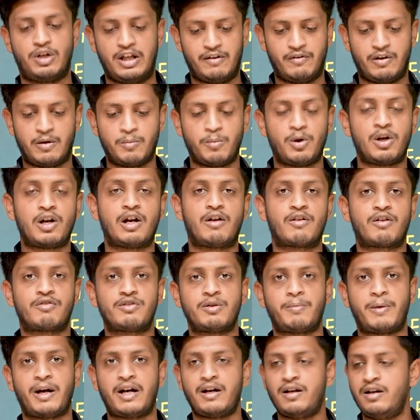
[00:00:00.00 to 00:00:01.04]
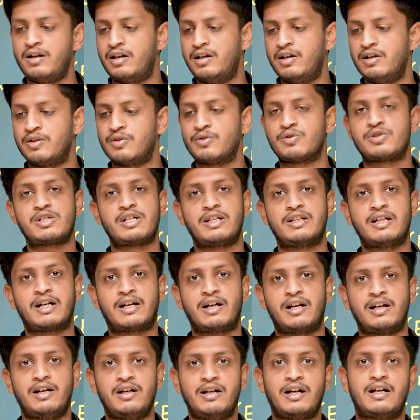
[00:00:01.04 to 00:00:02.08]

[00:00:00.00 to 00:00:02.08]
one ball out of the bag, you see the color,